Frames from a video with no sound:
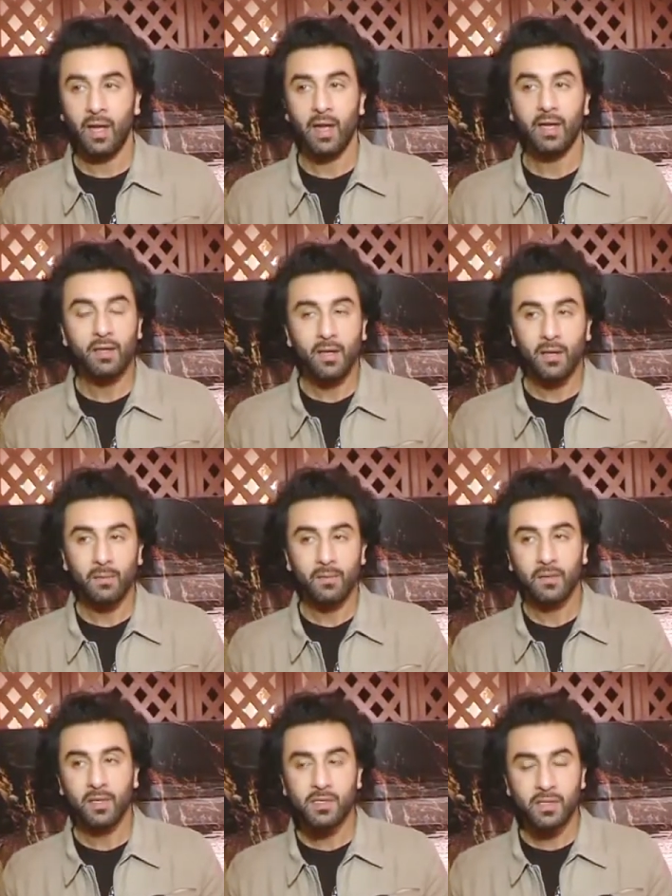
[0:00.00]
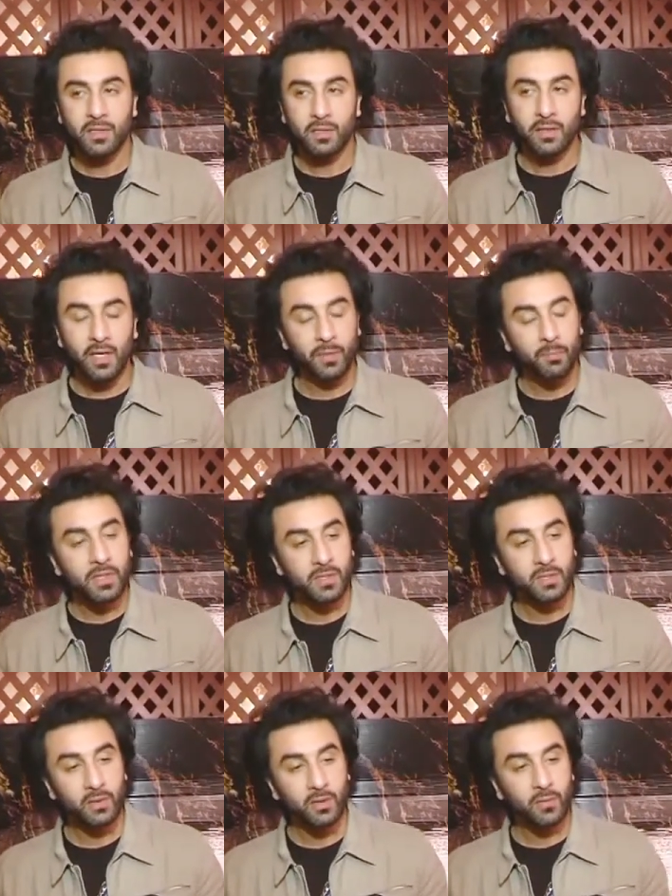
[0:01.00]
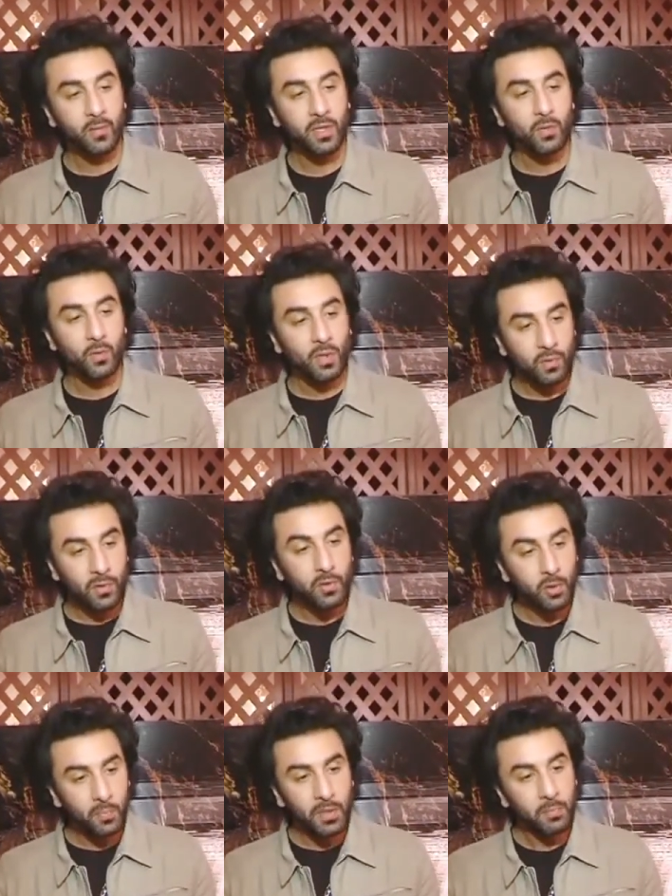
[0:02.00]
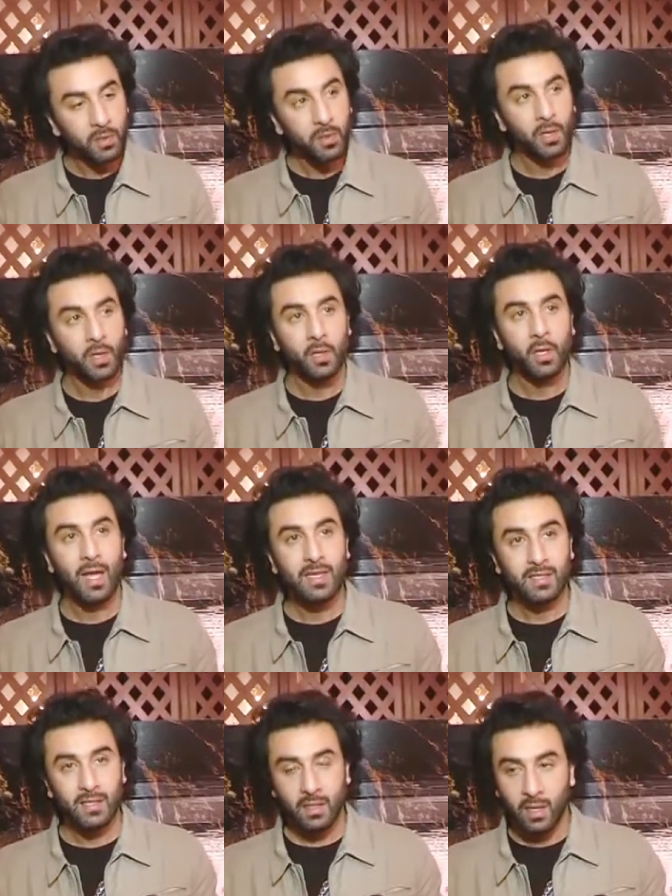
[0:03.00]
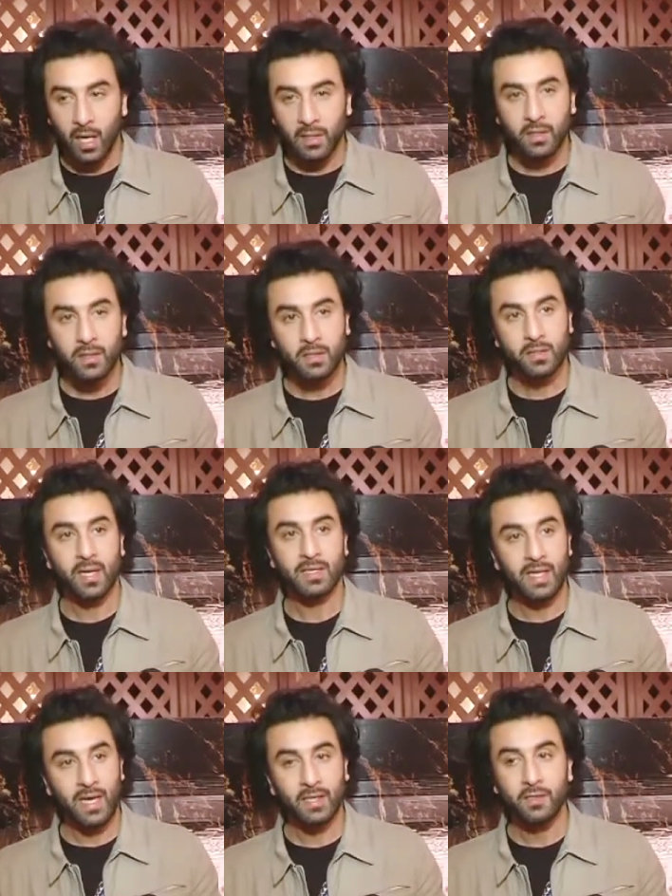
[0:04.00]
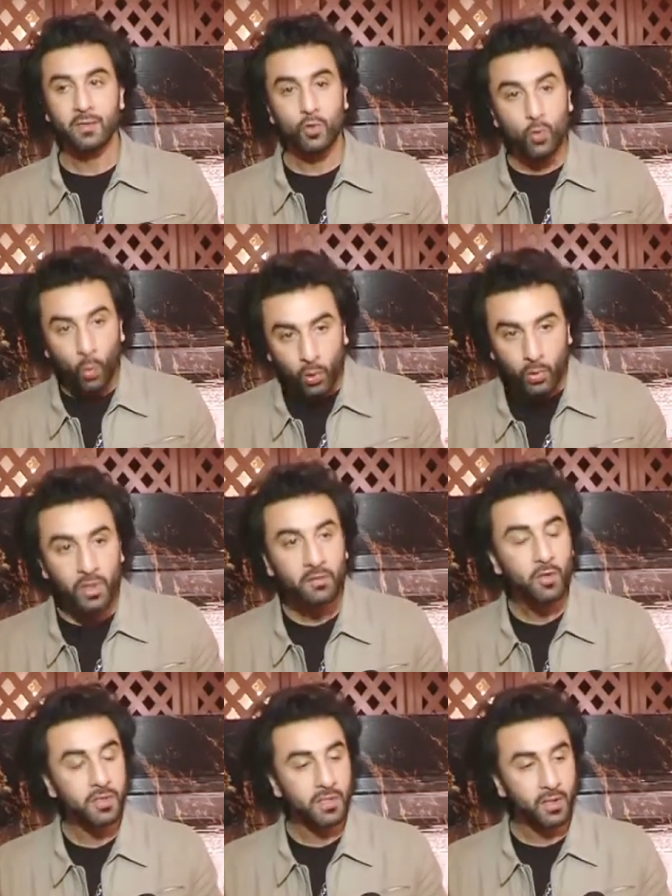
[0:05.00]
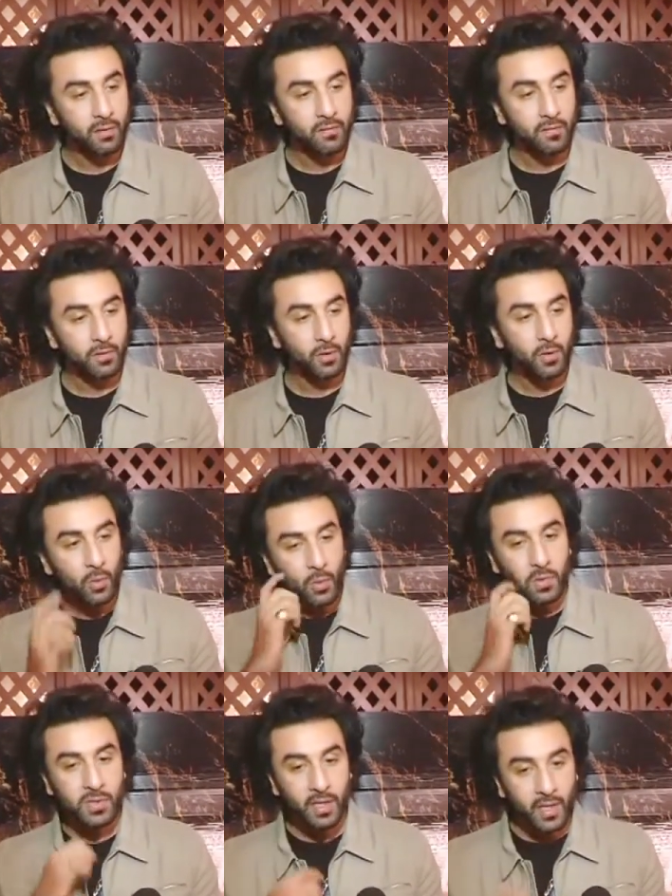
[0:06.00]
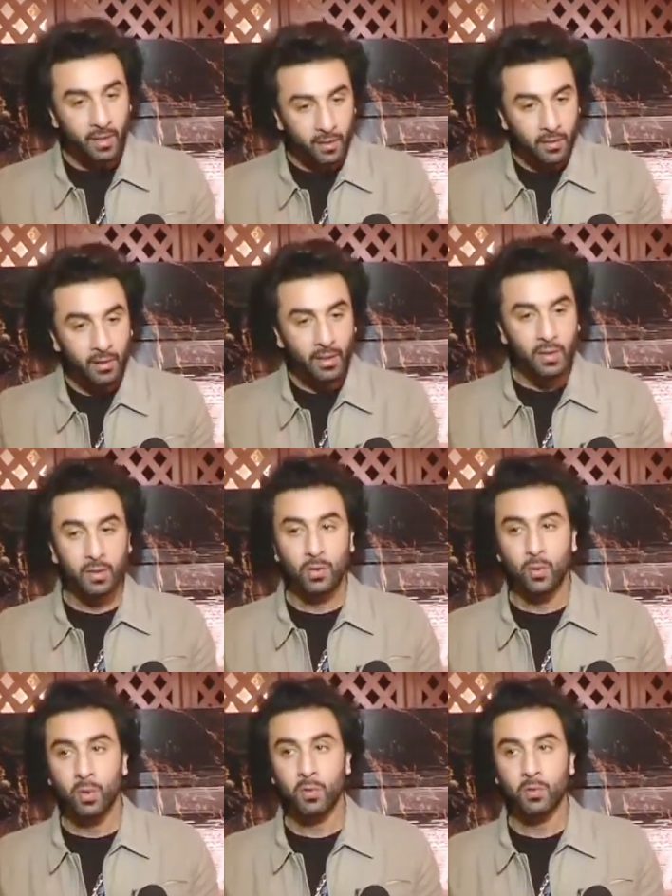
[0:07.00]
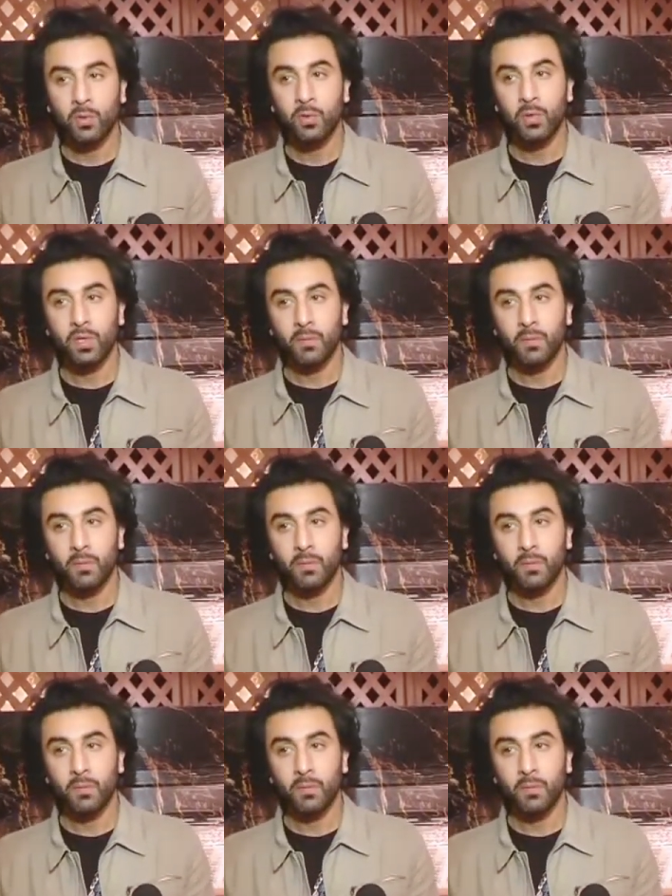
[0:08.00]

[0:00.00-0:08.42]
And he's such a great person, you know, when you work with good people, as artists, as actors, you want to give yourself, you know, you want to surrender, you want to